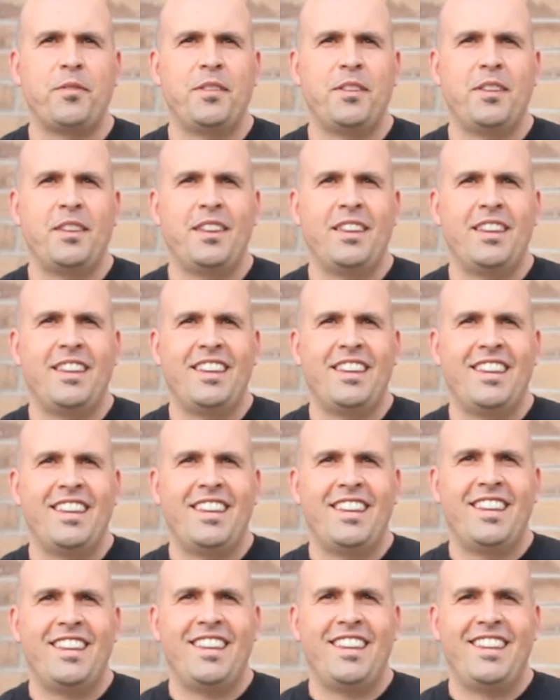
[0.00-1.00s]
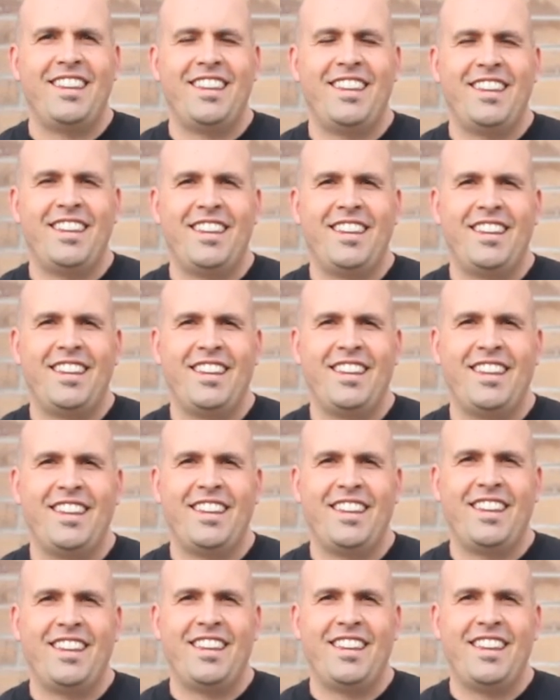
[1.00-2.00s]
2,
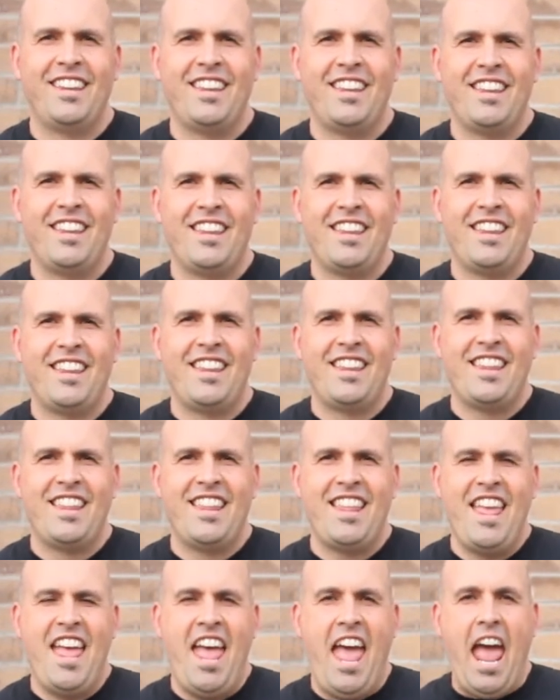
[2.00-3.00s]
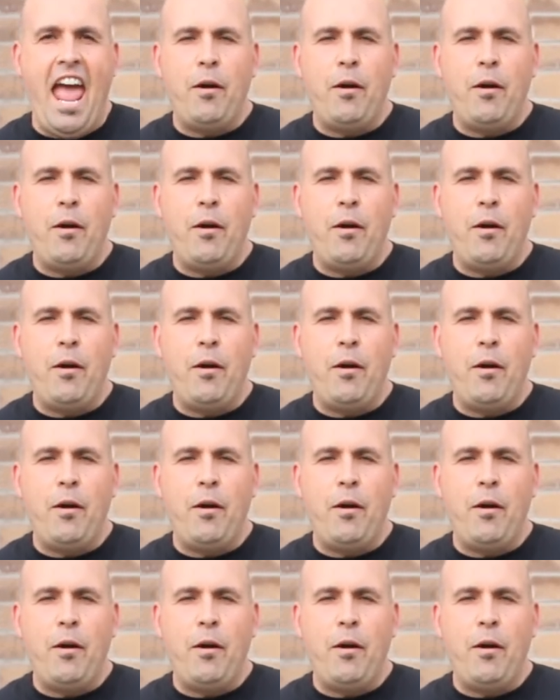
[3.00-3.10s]
1.